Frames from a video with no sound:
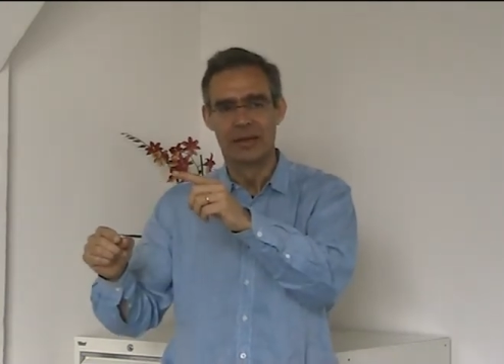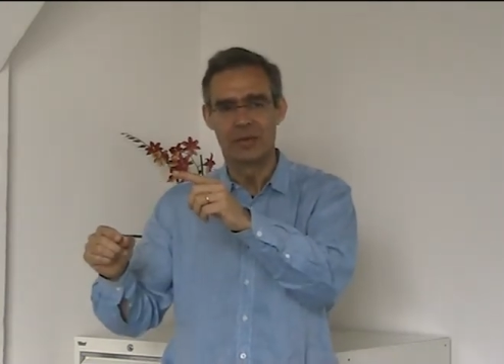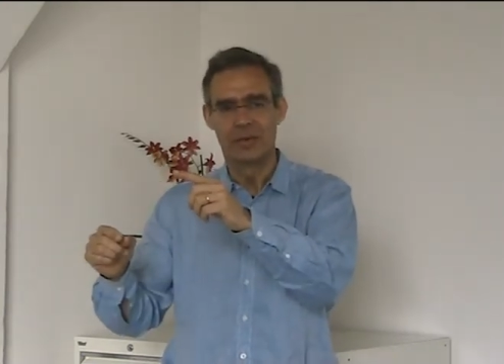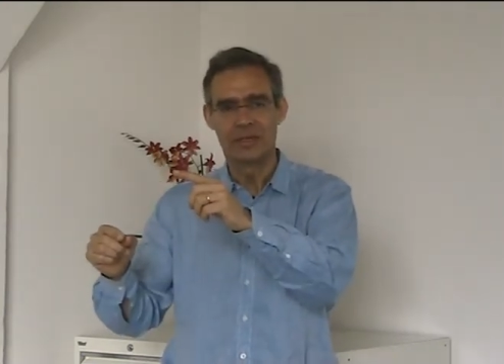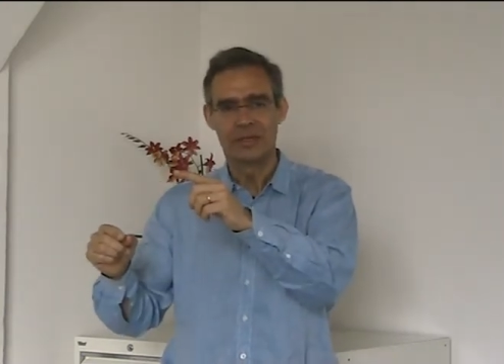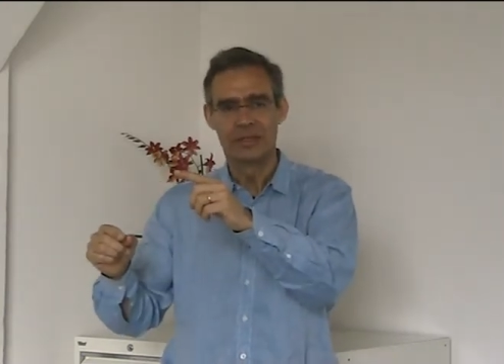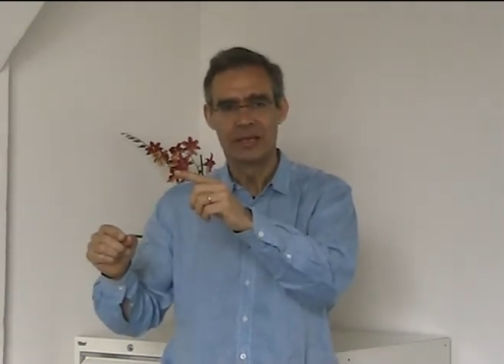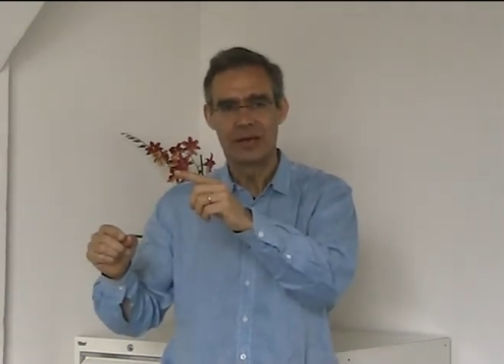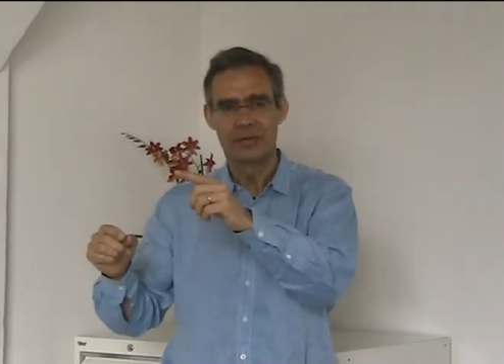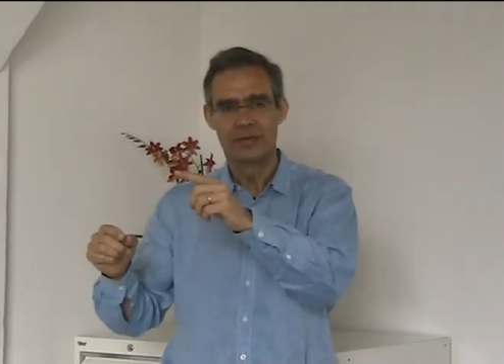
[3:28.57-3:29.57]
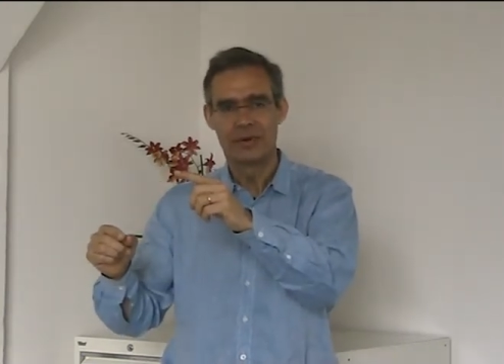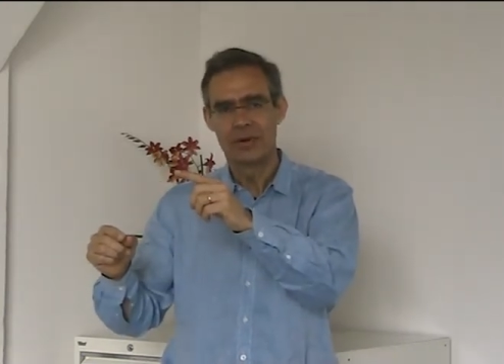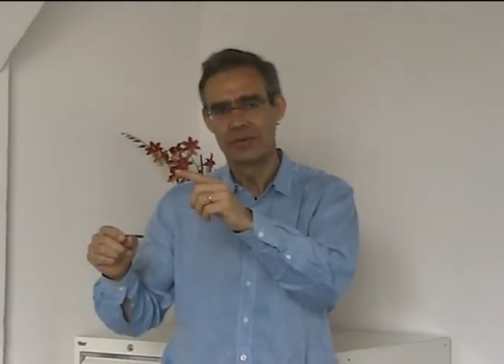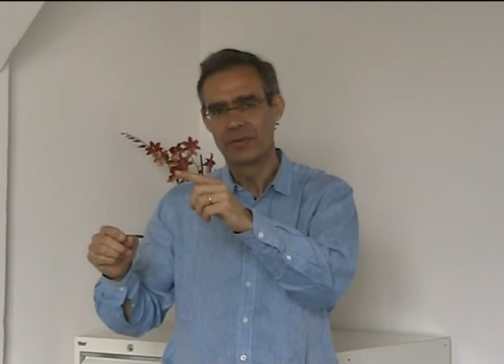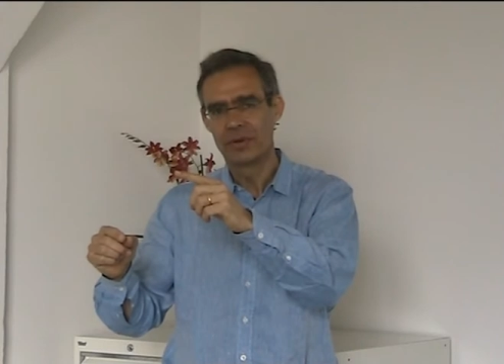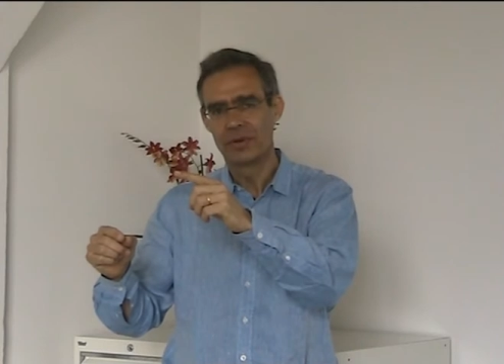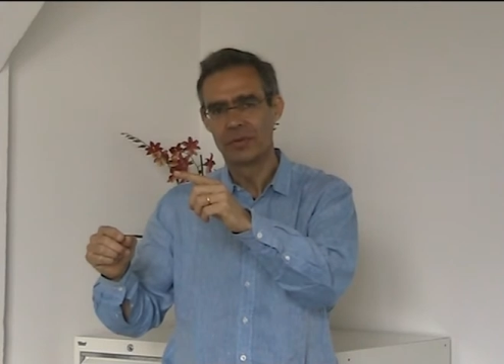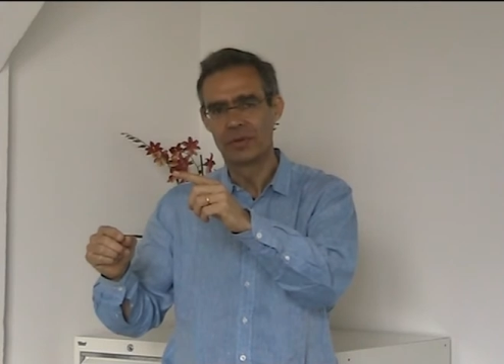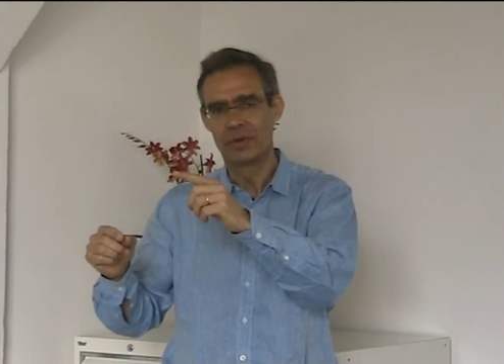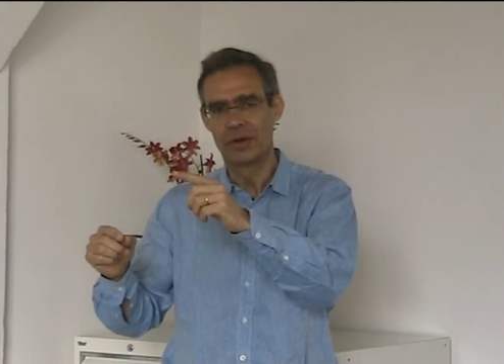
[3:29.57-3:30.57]
The question is, how far further
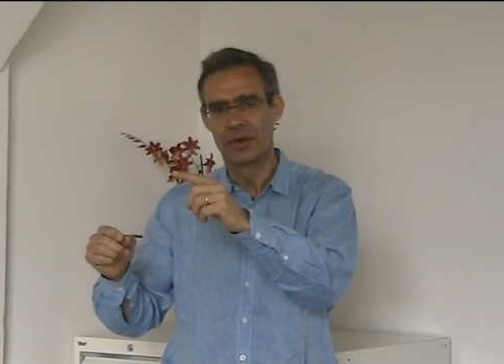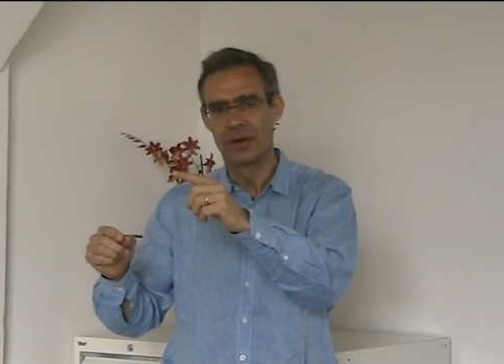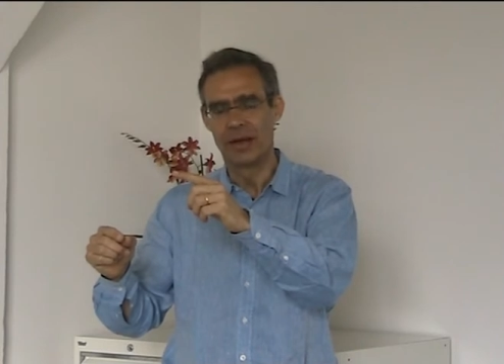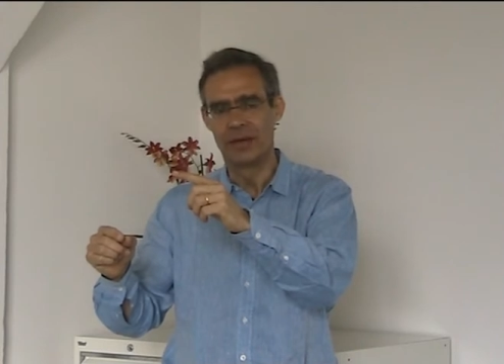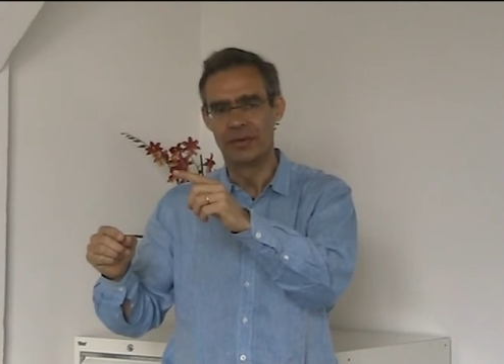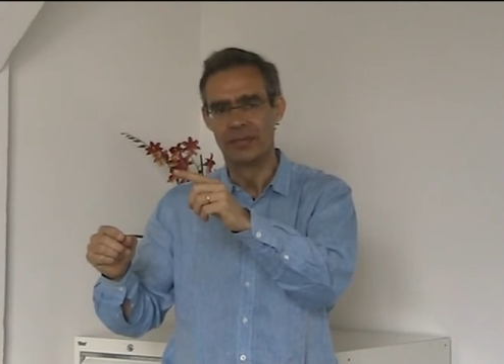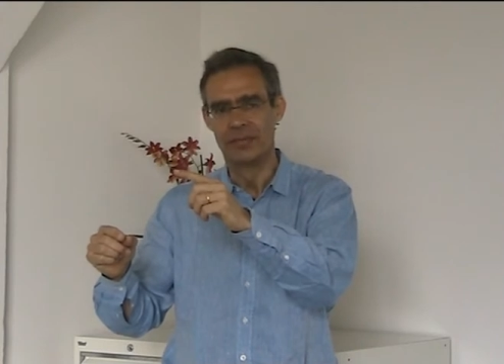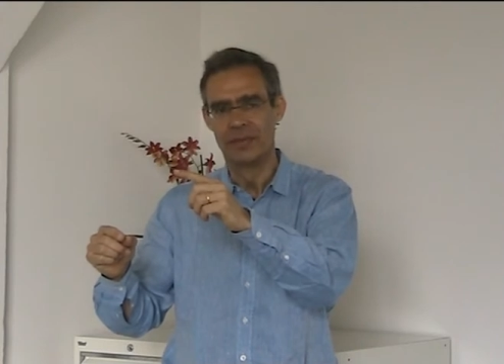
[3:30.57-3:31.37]
will it go down?